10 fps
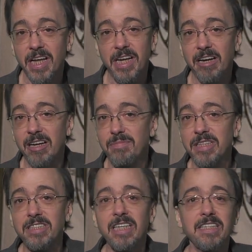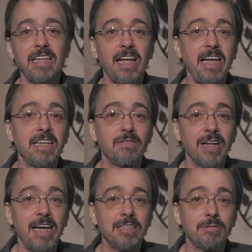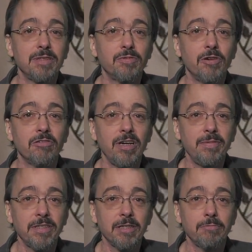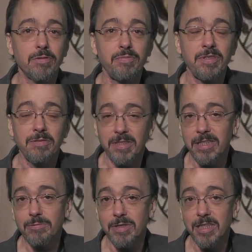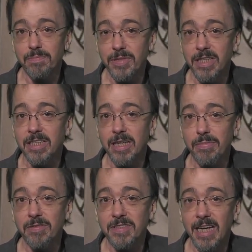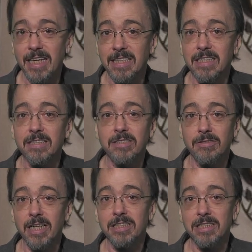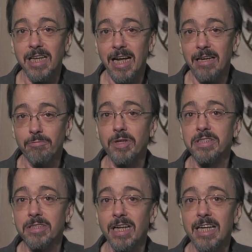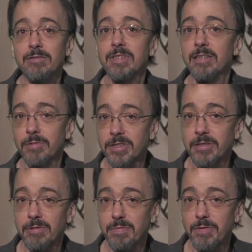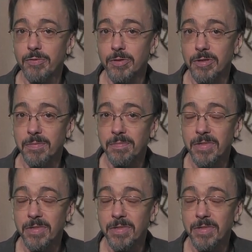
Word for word: Now, I mentioned at the end of last week's program that there would be, this week be a couple of tie ins to not just la- one to last week and one to the week before.